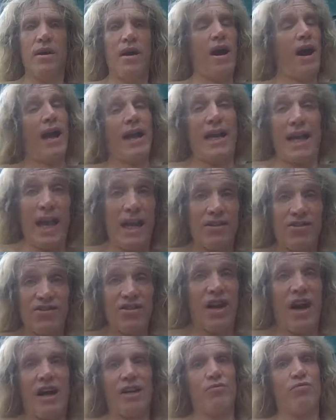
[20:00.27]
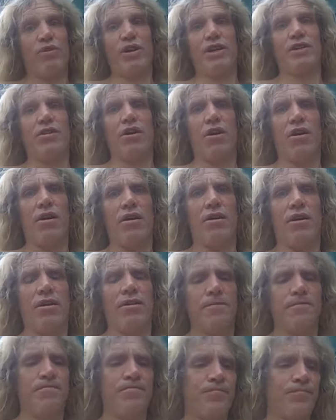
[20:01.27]
I guess not, retard.
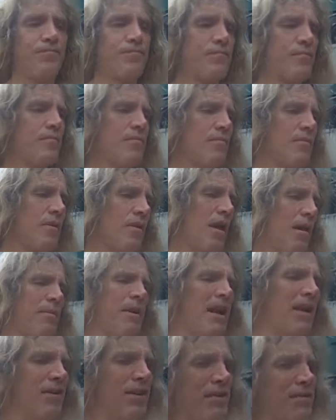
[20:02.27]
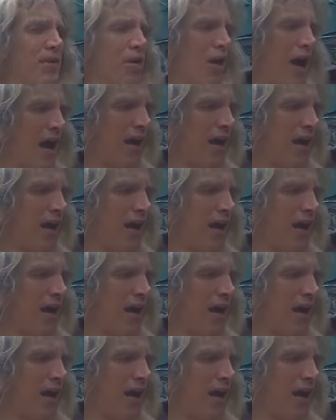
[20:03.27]
I mean, I don't even know